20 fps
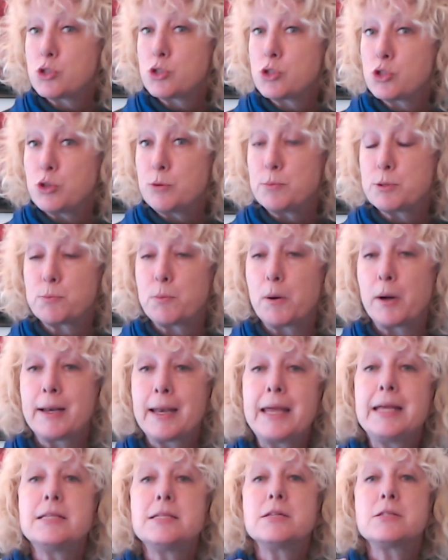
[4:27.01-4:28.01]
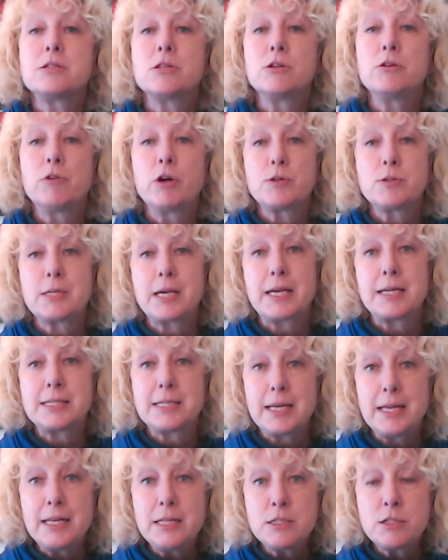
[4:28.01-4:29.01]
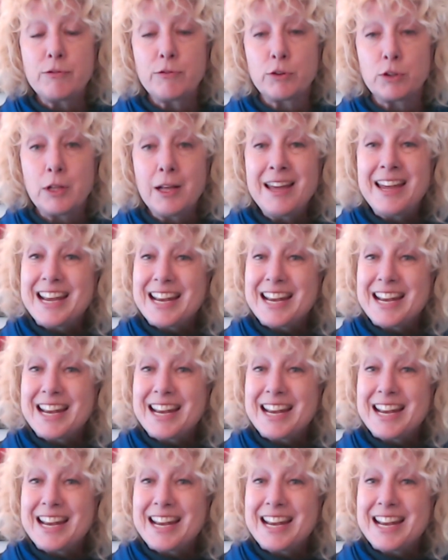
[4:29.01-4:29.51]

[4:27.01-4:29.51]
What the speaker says: supraspinatus and the rotator interval,